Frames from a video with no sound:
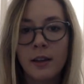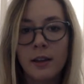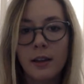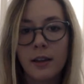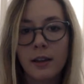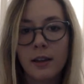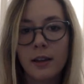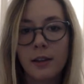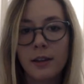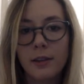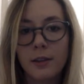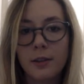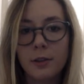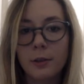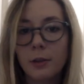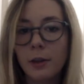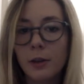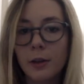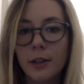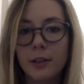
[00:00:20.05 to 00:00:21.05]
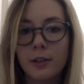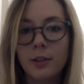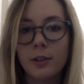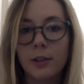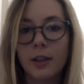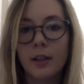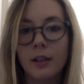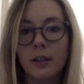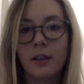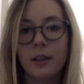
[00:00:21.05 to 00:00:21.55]
And throughout
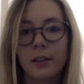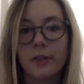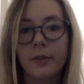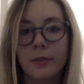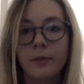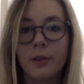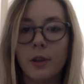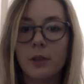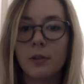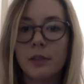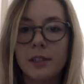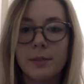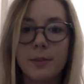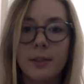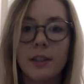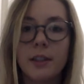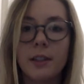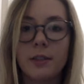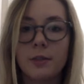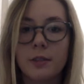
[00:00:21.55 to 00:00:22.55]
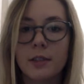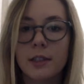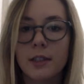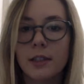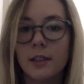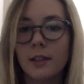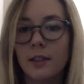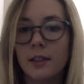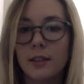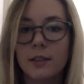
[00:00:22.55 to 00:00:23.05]
undergrad, I've always been interested
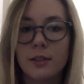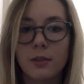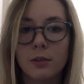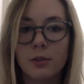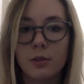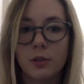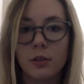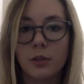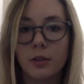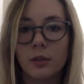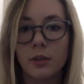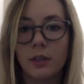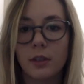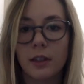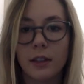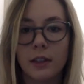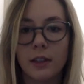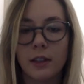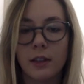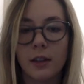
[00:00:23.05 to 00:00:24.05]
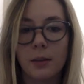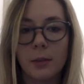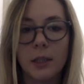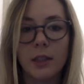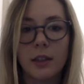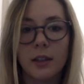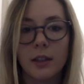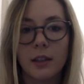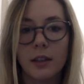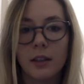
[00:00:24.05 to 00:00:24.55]
in these social,
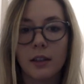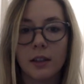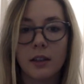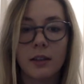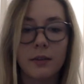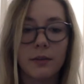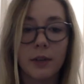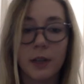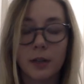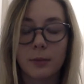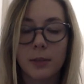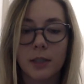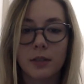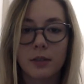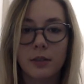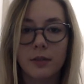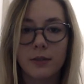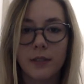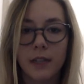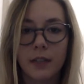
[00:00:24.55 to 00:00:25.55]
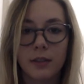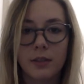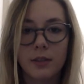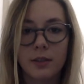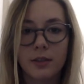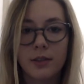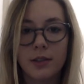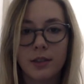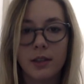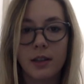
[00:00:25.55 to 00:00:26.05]
economic, and environmental
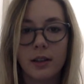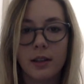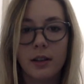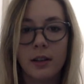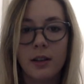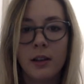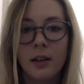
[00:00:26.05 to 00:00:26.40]
factors that